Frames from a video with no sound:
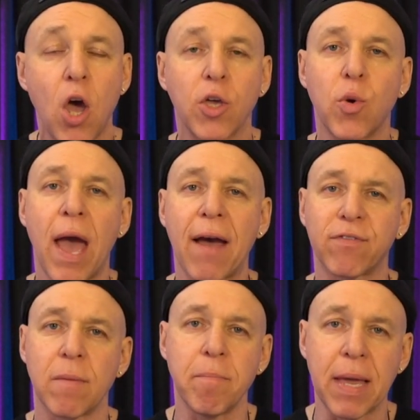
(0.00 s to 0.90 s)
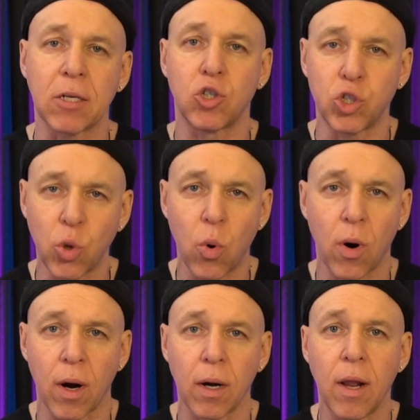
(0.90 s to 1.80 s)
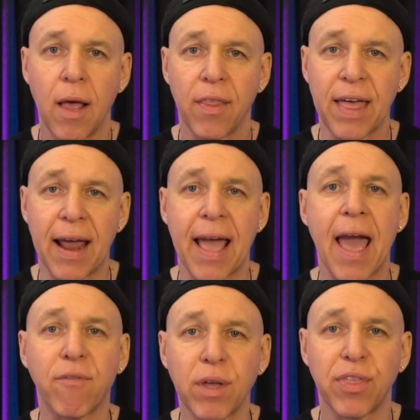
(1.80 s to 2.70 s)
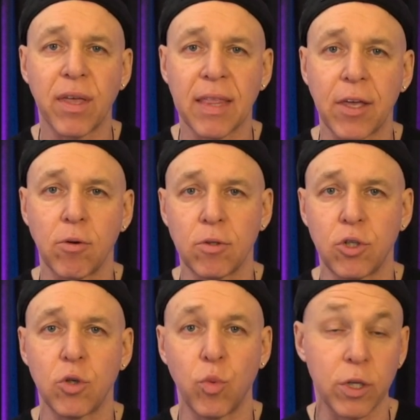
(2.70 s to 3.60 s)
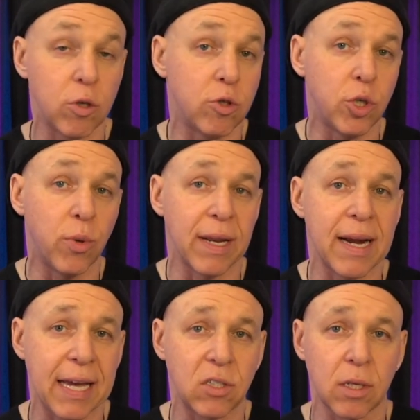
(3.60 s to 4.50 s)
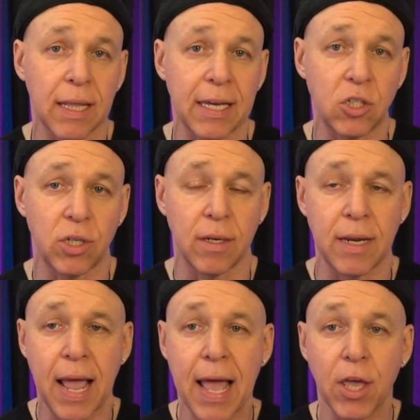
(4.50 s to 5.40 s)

you have to make sure that everything that you do when you do it in isolation,